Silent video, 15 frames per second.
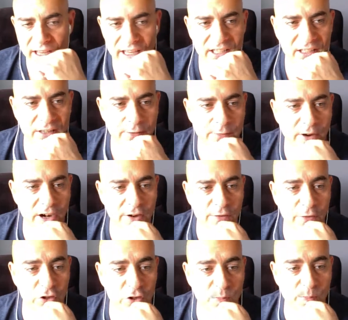is the very
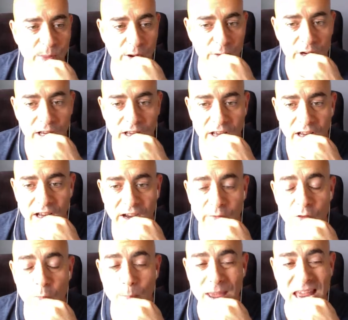first bout of
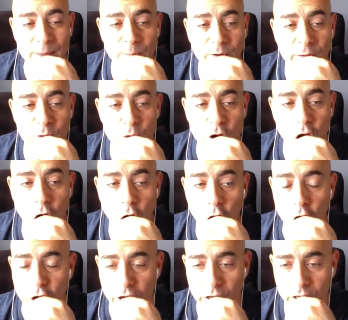the pay-per-view card.